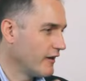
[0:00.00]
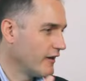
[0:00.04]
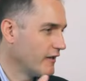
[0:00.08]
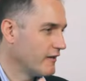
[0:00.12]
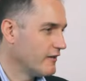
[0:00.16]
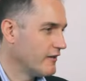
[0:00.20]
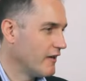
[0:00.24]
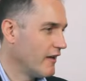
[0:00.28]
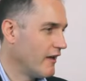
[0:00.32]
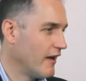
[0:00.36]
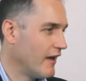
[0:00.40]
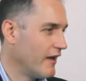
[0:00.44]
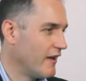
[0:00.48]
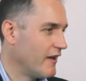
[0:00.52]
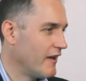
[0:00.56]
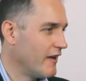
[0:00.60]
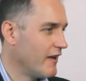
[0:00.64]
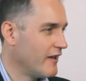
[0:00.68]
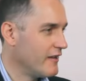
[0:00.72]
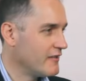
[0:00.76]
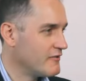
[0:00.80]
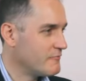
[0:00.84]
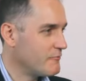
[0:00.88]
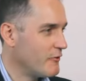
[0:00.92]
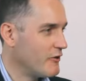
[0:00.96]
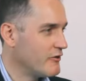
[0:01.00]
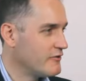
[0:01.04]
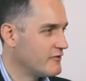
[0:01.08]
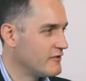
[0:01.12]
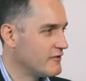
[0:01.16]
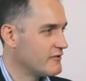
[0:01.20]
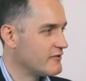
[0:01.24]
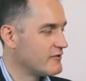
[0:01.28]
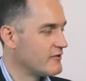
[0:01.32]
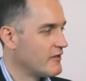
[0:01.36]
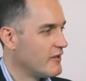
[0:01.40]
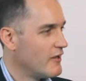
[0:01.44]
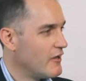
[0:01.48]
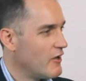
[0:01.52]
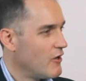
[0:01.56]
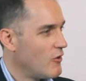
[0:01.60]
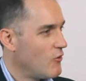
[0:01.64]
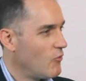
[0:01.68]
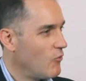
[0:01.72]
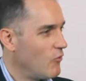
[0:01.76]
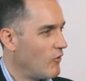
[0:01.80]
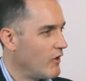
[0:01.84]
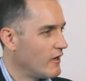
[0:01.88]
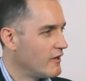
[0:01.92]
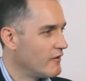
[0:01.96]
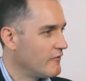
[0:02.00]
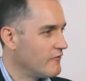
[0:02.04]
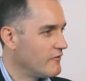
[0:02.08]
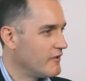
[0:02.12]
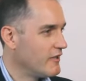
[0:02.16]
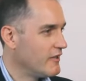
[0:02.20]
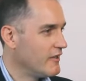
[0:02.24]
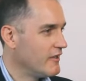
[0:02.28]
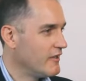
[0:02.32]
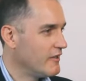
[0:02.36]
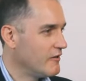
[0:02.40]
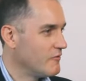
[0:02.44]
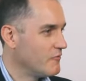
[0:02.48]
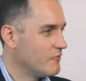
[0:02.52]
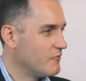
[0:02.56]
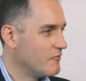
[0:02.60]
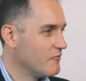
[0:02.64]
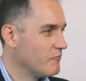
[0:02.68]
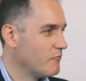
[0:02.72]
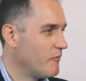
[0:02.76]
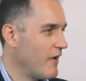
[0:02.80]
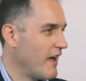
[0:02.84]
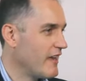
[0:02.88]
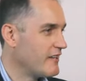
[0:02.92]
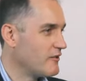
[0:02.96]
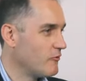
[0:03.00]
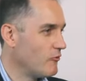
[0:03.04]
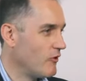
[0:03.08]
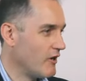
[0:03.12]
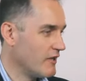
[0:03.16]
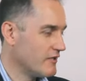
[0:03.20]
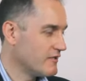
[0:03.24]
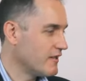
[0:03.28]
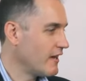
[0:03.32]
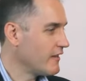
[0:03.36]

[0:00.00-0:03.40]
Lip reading: and I suppose is one of the better ones.